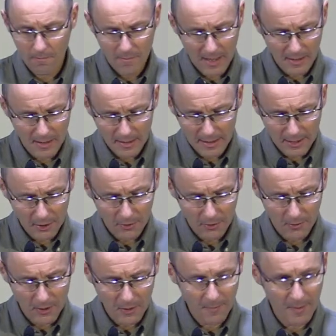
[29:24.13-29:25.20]
intellectual
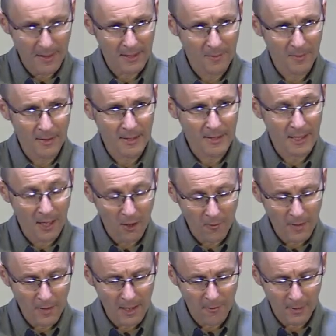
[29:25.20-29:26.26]
respectability,
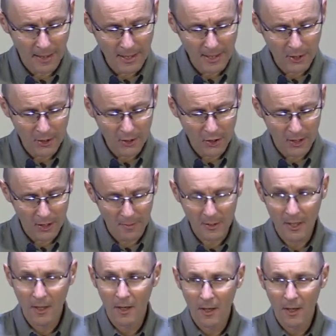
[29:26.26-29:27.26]
career, relationships,